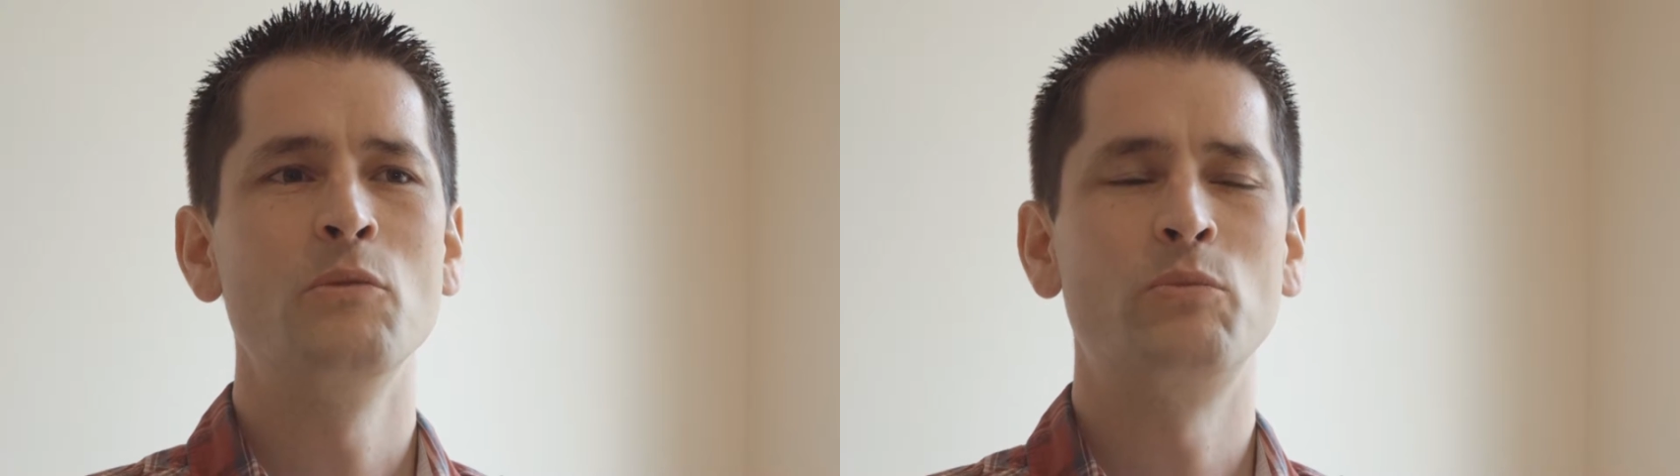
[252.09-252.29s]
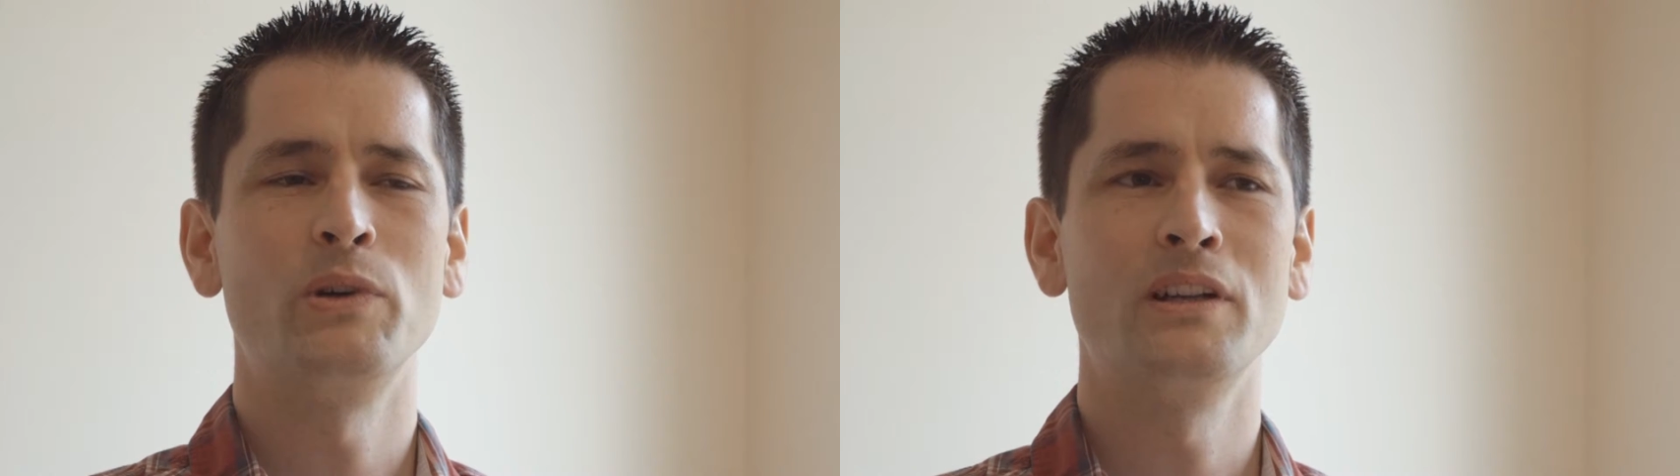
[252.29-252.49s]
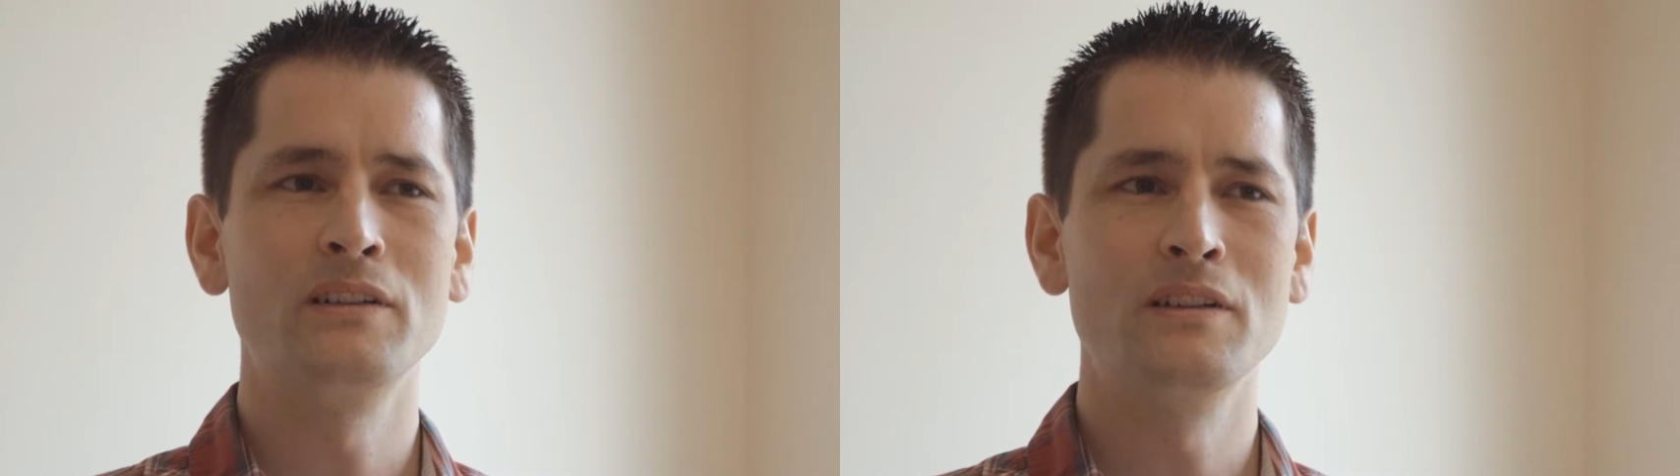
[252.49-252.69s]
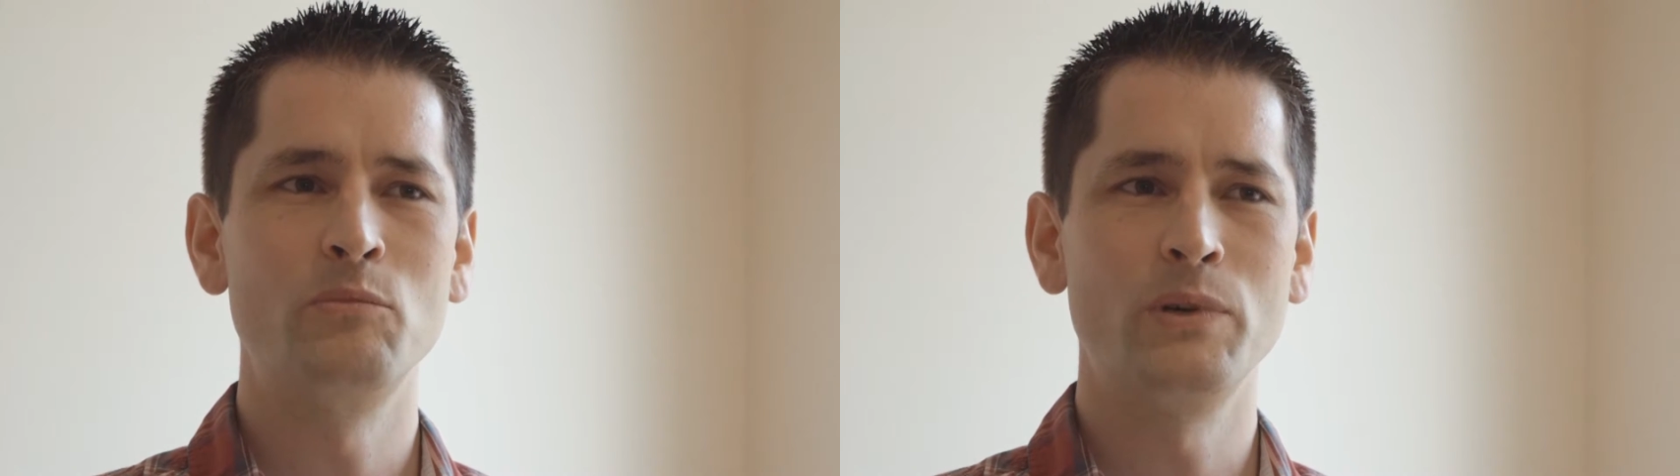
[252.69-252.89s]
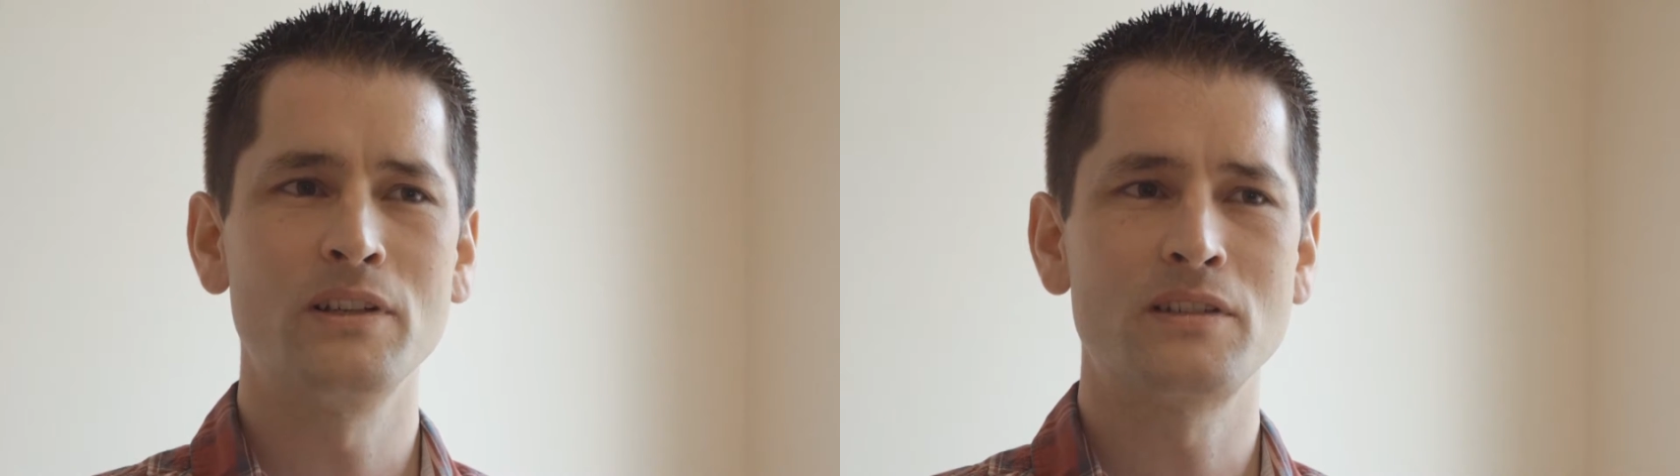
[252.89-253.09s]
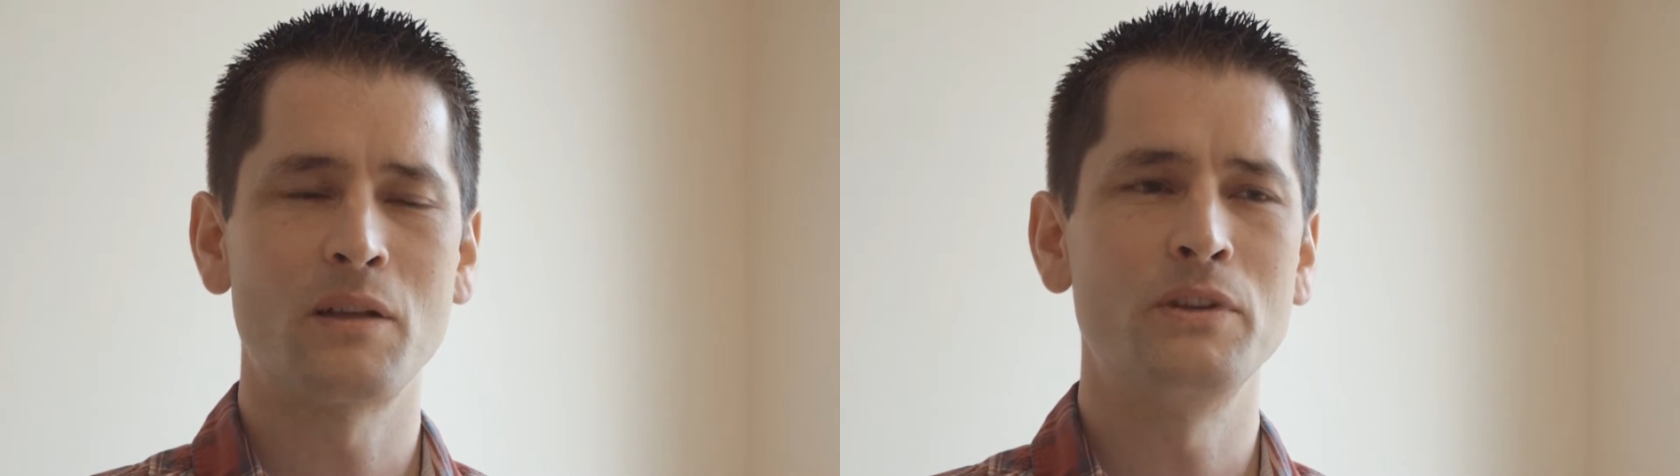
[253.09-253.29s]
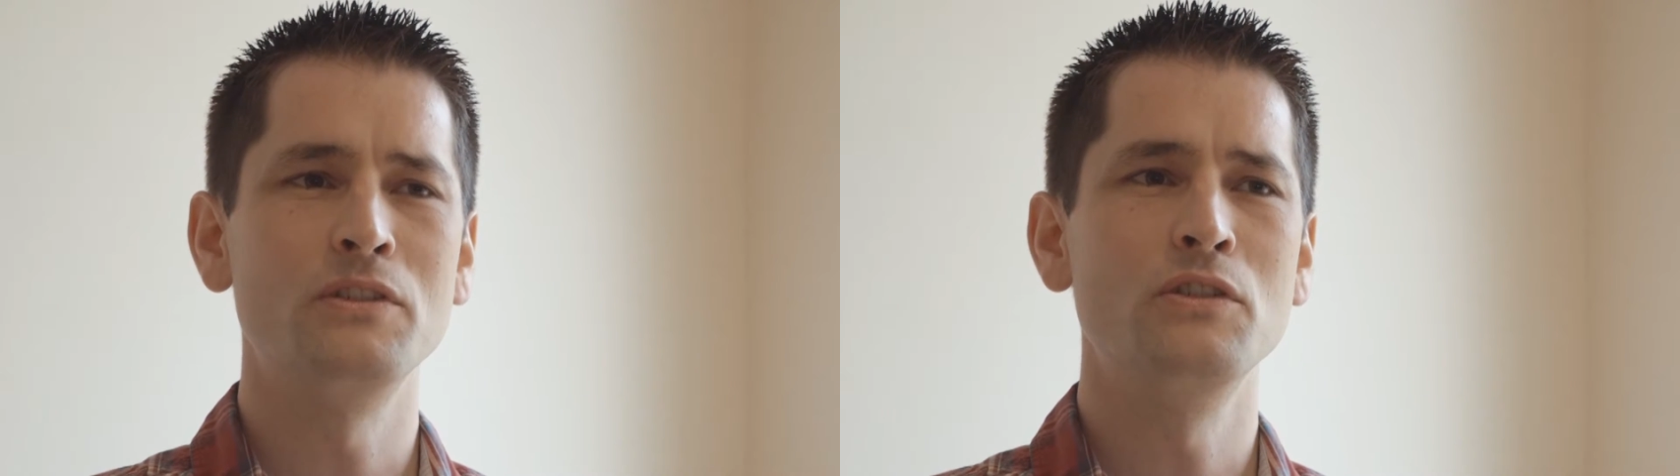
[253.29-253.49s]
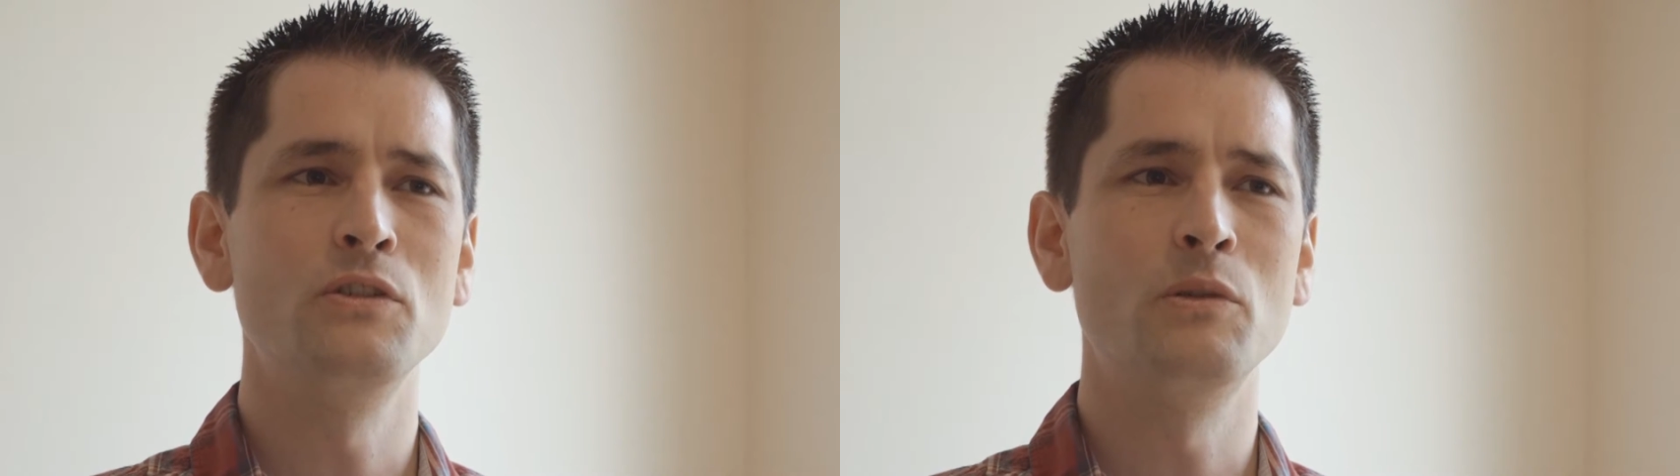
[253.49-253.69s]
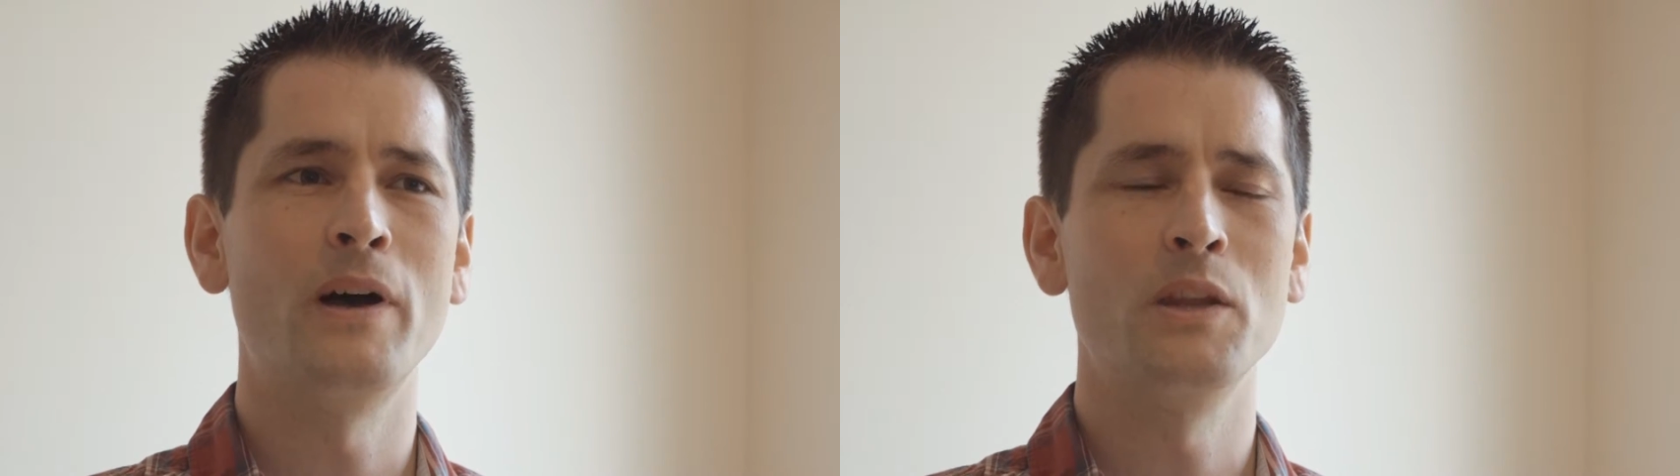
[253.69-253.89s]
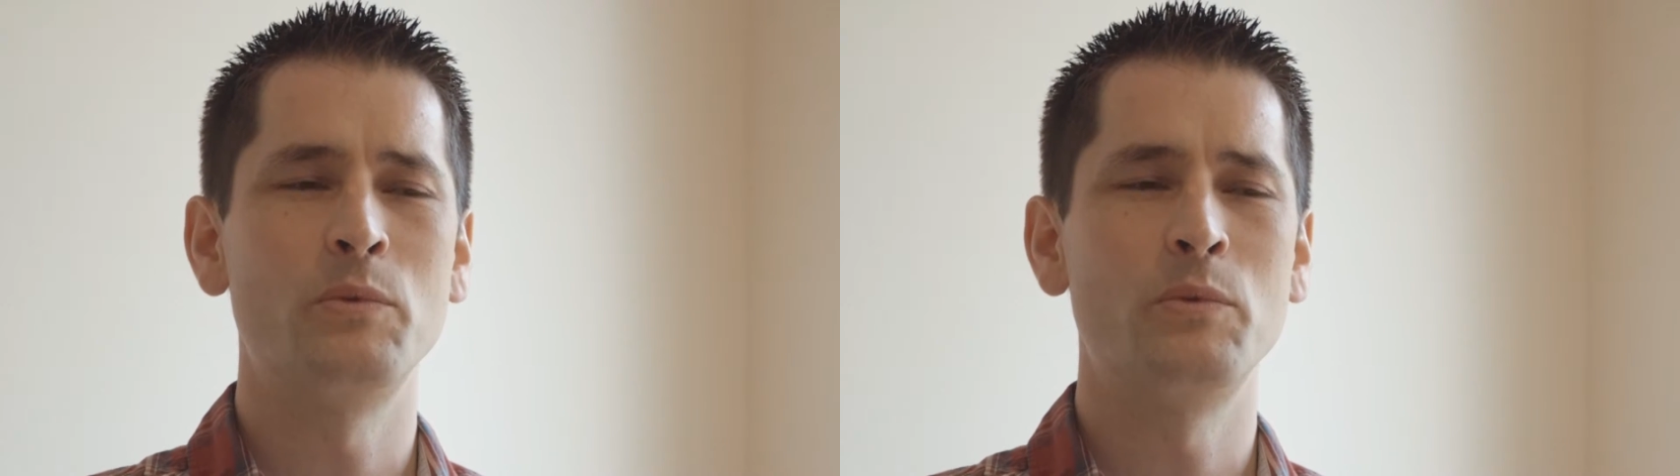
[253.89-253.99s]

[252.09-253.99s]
bring something new about the